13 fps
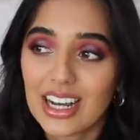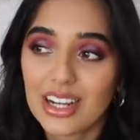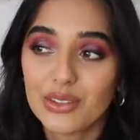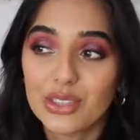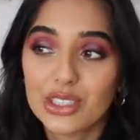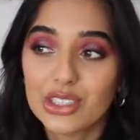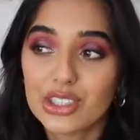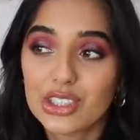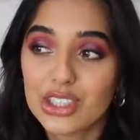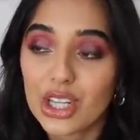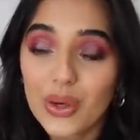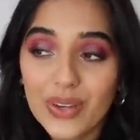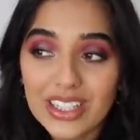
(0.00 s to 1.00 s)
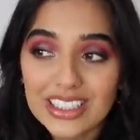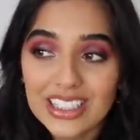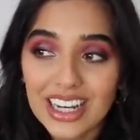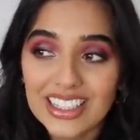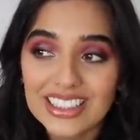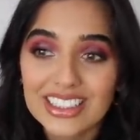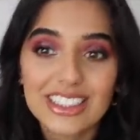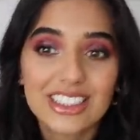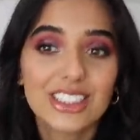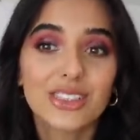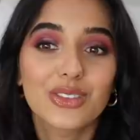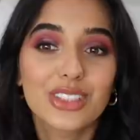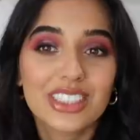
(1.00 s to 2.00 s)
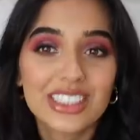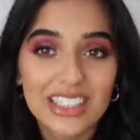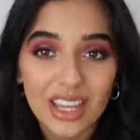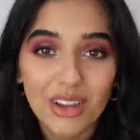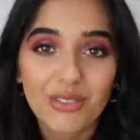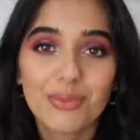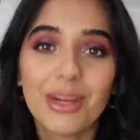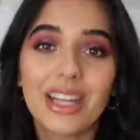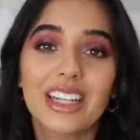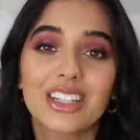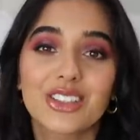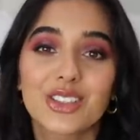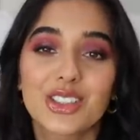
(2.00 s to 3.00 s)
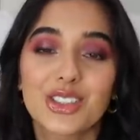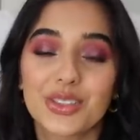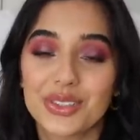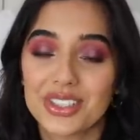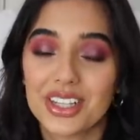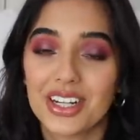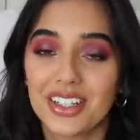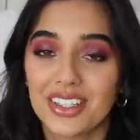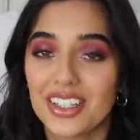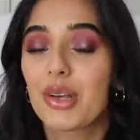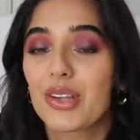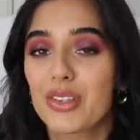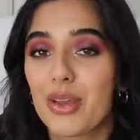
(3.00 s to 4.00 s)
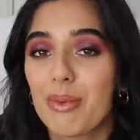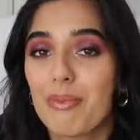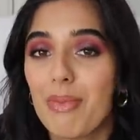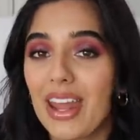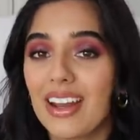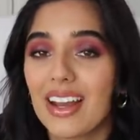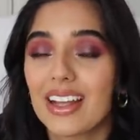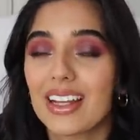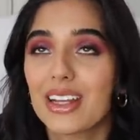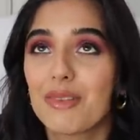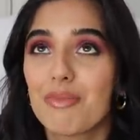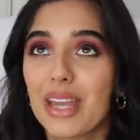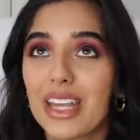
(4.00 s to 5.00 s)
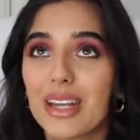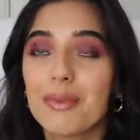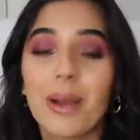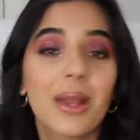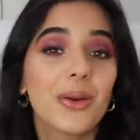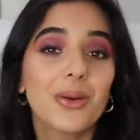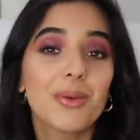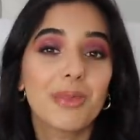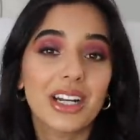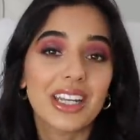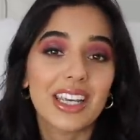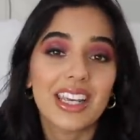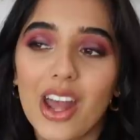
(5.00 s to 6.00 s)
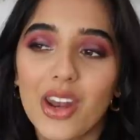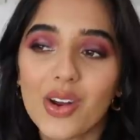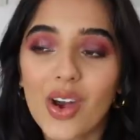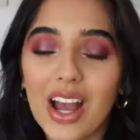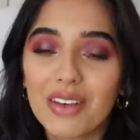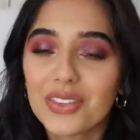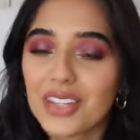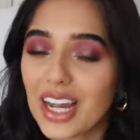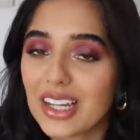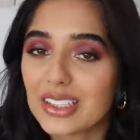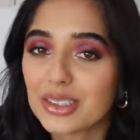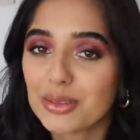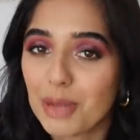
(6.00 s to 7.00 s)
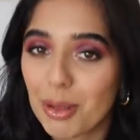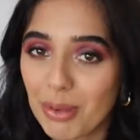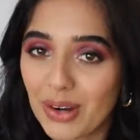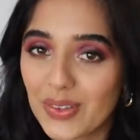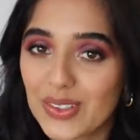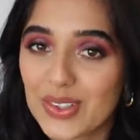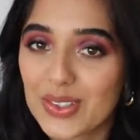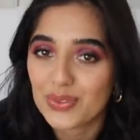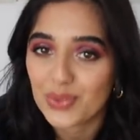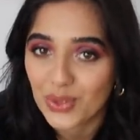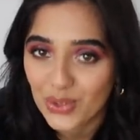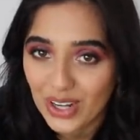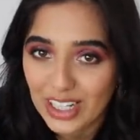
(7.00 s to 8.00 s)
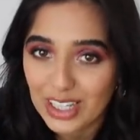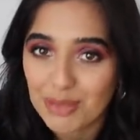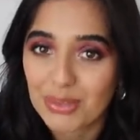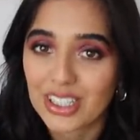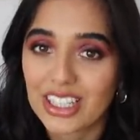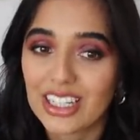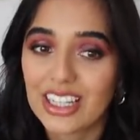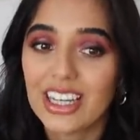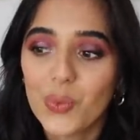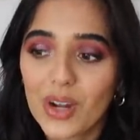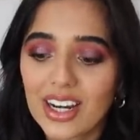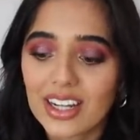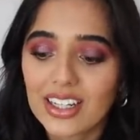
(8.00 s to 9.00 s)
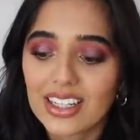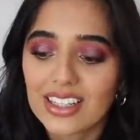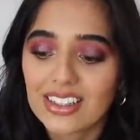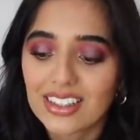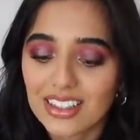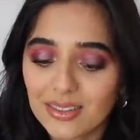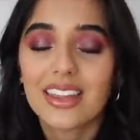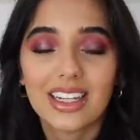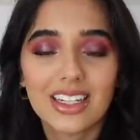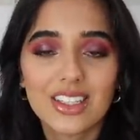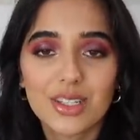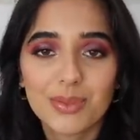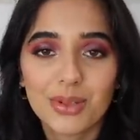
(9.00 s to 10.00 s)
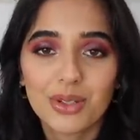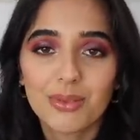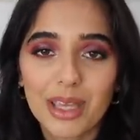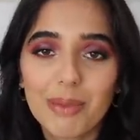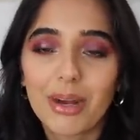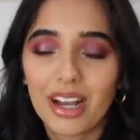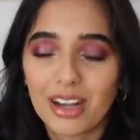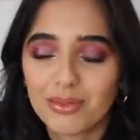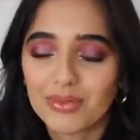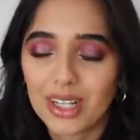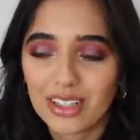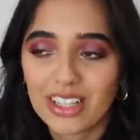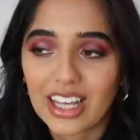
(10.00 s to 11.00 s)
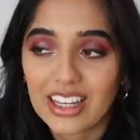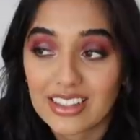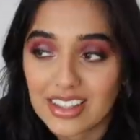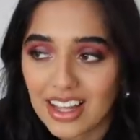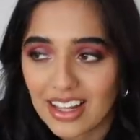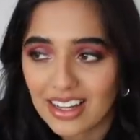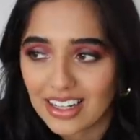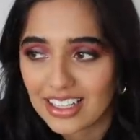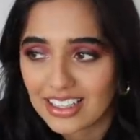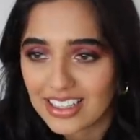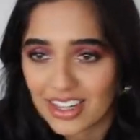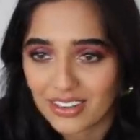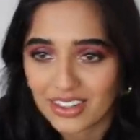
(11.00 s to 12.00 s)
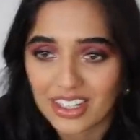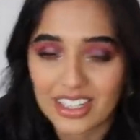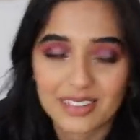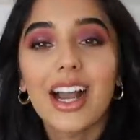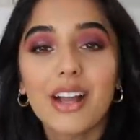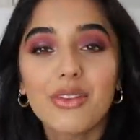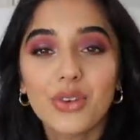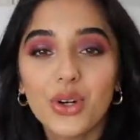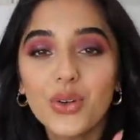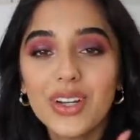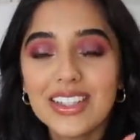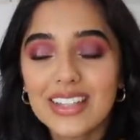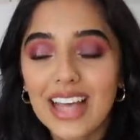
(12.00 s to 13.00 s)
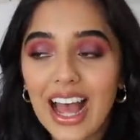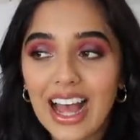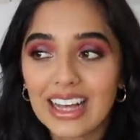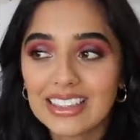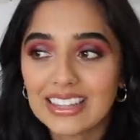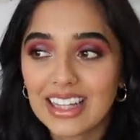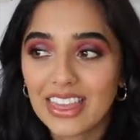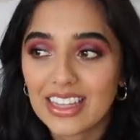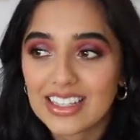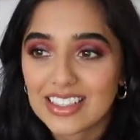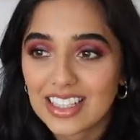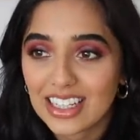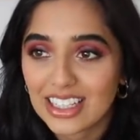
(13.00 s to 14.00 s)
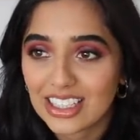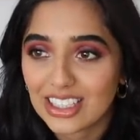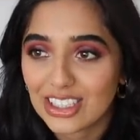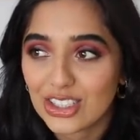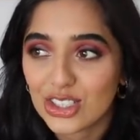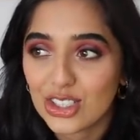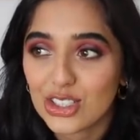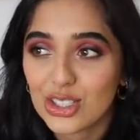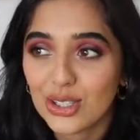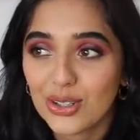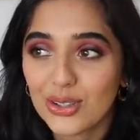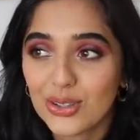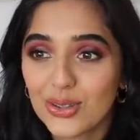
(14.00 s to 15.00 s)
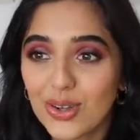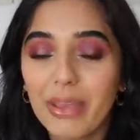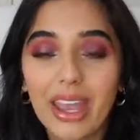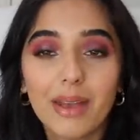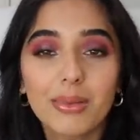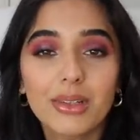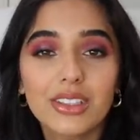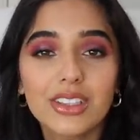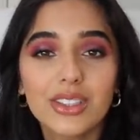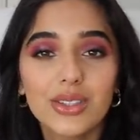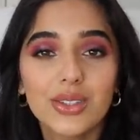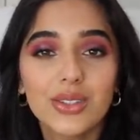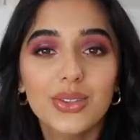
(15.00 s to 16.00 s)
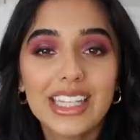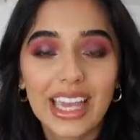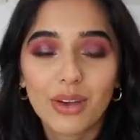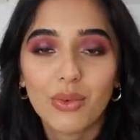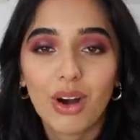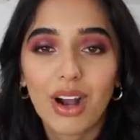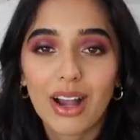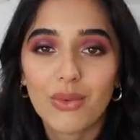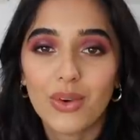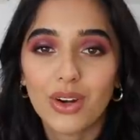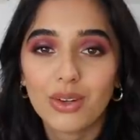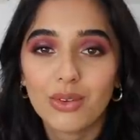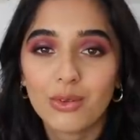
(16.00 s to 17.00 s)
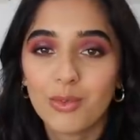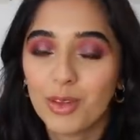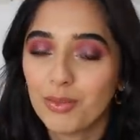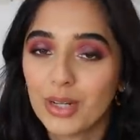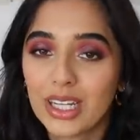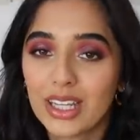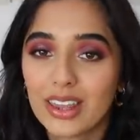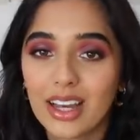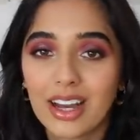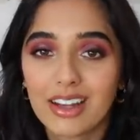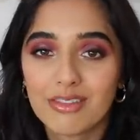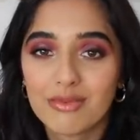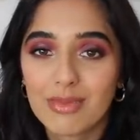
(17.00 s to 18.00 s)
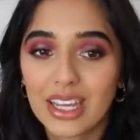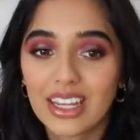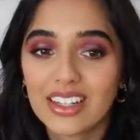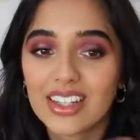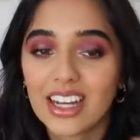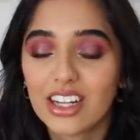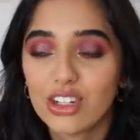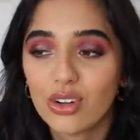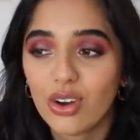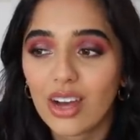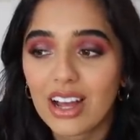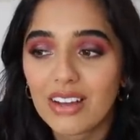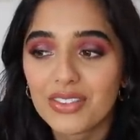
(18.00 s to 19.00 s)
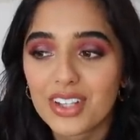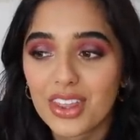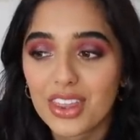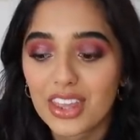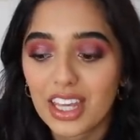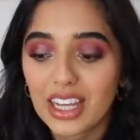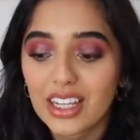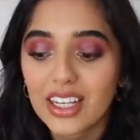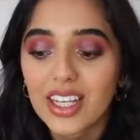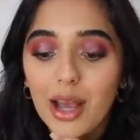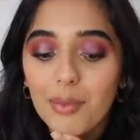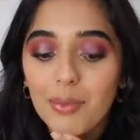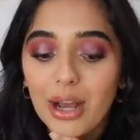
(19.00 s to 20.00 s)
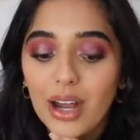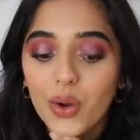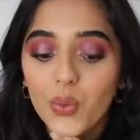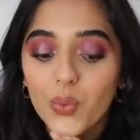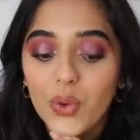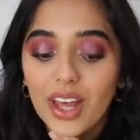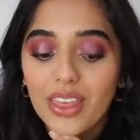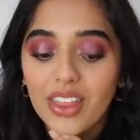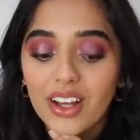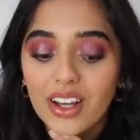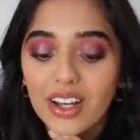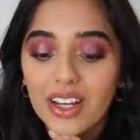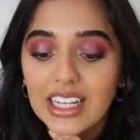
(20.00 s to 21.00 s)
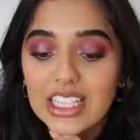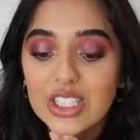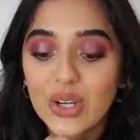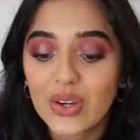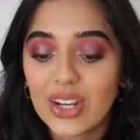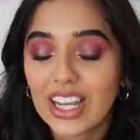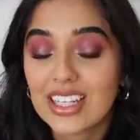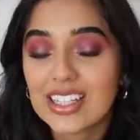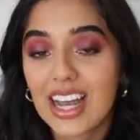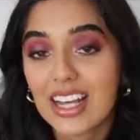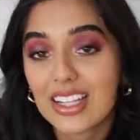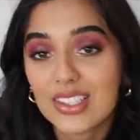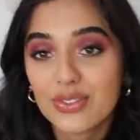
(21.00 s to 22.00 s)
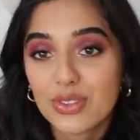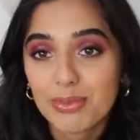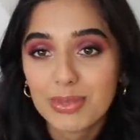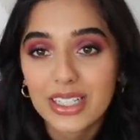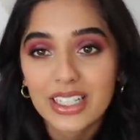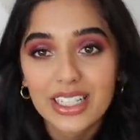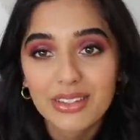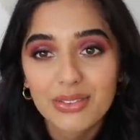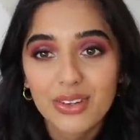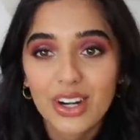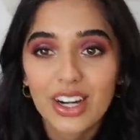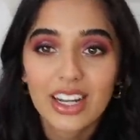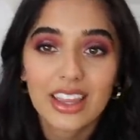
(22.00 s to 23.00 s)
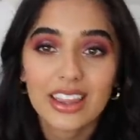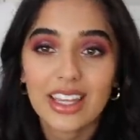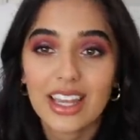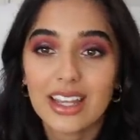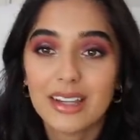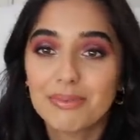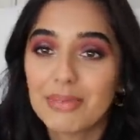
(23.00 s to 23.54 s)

I was so excited to receive my national insurance card because it meant I can make my own money and not have to ask my parents for any money when I needed it. They did support me, but I'm, I'll get into that later down the line. I've always had this urge to be able to get what I want from the money that I've made and not have to think about whether it's okay to ask for money for anything.